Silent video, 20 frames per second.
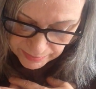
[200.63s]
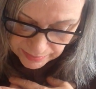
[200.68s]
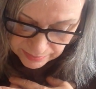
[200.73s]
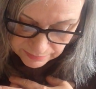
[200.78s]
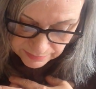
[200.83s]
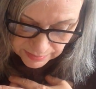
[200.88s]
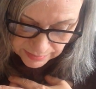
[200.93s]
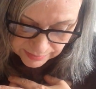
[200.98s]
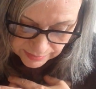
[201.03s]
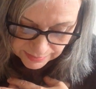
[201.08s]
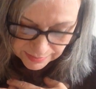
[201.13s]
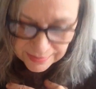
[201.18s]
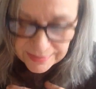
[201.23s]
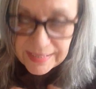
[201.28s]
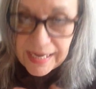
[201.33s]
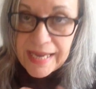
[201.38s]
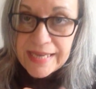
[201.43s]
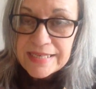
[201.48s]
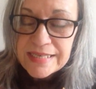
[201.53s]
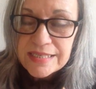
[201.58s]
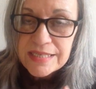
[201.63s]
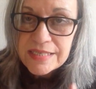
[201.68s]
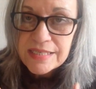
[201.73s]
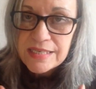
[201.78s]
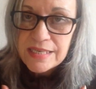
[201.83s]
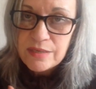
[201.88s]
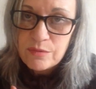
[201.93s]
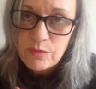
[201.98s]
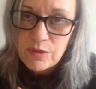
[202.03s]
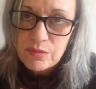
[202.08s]
a
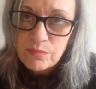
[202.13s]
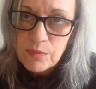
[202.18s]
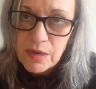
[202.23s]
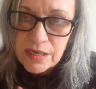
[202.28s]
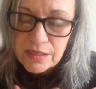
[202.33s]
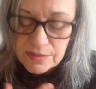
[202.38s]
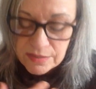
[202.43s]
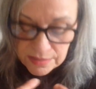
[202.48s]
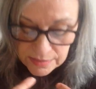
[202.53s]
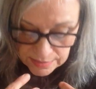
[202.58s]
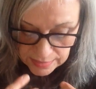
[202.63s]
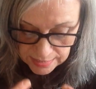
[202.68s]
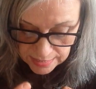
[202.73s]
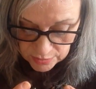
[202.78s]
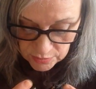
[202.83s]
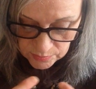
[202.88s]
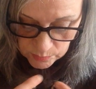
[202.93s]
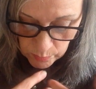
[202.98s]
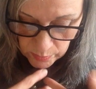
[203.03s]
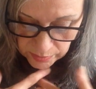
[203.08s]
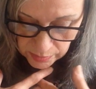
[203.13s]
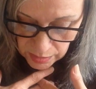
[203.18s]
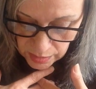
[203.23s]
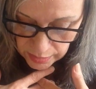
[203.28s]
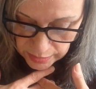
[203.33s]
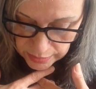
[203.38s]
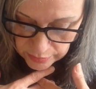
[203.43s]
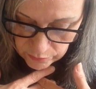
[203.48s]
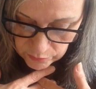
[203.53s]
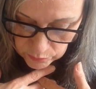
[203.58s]
tendency with Mars in Sag square
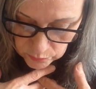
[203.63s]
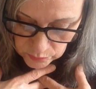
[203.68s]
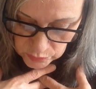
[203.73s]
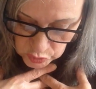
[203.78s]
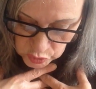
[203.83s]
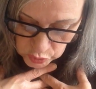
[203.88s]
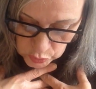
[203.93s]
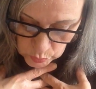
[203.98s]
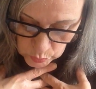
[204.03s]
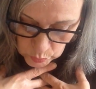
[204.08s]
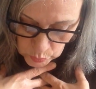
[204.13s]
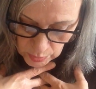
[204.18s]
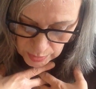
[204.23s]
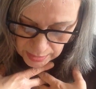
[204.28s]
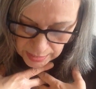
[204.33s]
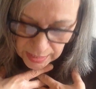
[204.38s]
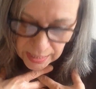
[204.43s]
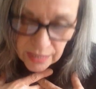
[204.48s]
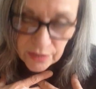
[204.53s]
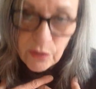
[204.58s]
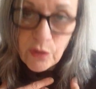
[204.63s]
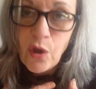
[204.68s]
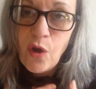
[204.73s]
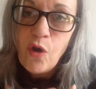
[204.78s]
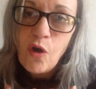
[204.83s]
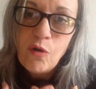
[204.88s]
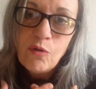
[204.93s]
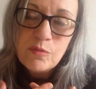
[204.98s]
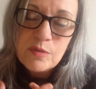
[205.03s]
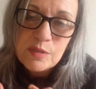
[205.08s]
Chiron to
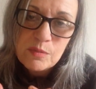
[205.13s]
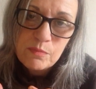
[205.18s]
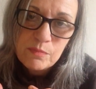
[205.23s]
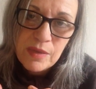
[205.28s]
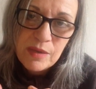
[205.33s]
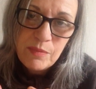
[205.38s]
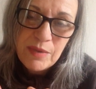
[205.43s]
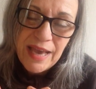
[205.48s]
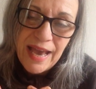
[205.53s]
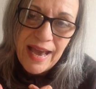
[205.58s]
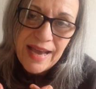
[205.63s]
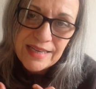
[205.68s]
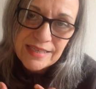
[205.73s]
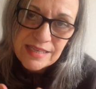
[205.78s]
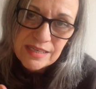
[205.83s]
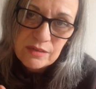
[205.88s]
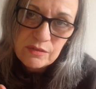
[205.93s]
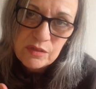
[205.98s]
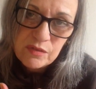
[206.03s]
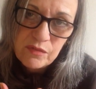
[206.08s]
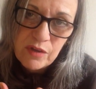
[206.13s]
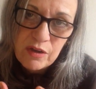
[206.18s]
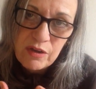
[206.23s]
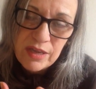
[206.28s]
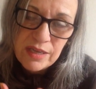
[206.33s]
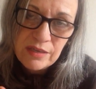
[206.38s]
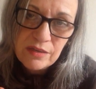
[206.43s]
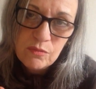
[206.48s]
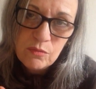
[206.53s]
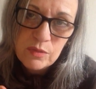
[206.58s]
not always maybe act out of our
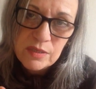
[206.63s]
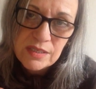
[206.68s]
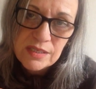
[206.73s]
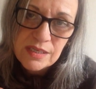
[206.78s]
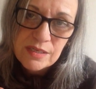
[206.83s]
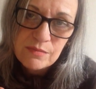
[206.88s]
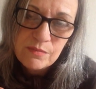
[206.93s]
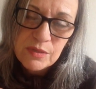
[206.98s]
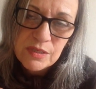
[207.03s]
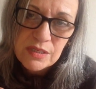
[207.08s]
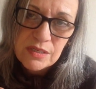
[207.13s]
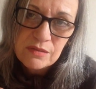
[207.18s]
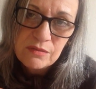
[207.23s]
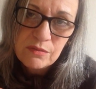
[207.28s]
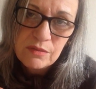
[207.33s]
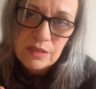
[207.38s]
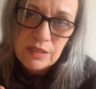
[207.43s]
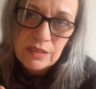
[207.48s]
inner wisdom, but to,